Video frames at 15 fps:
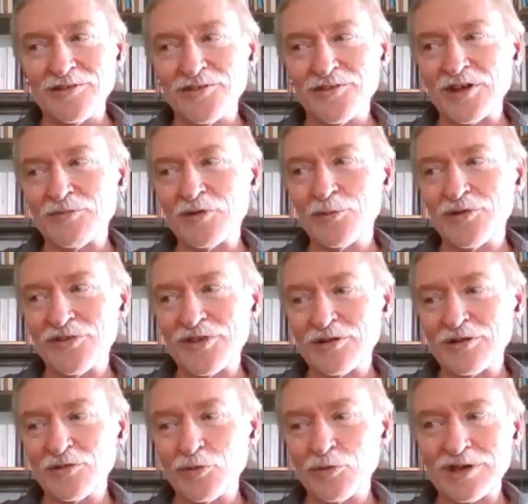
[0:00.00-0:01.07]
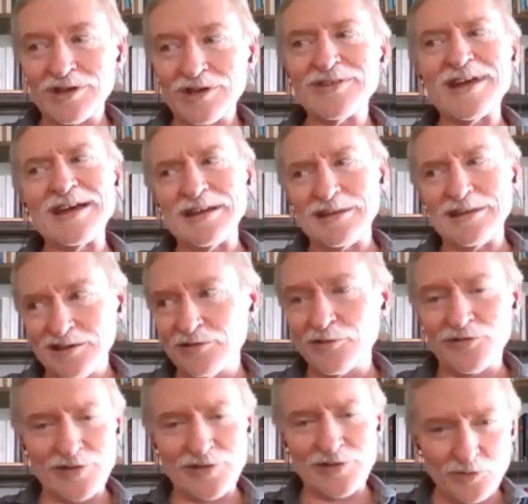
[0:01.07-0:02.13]
the stuff in Rosetto's book. It's not in
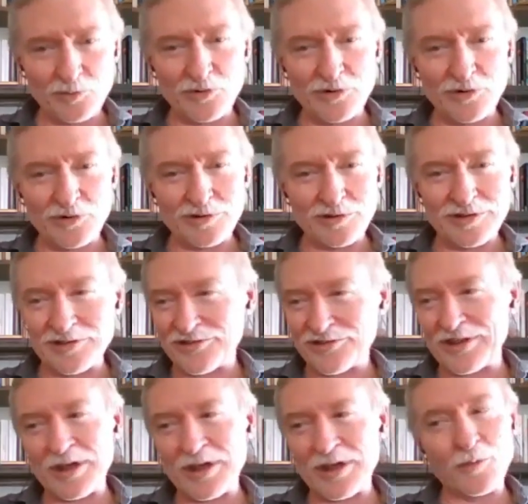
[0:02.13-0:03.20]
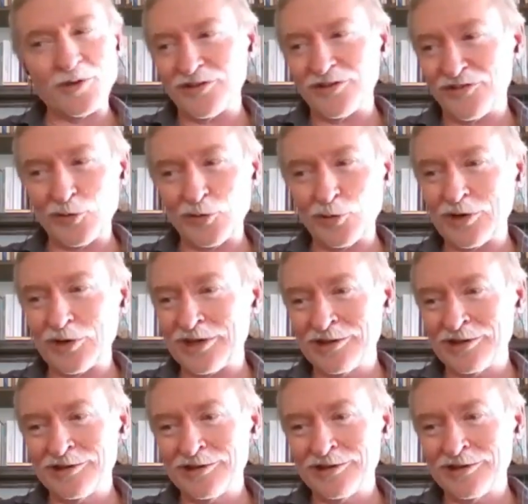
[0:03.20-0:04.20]
Rosetto's book. It's not what he's doing. Right.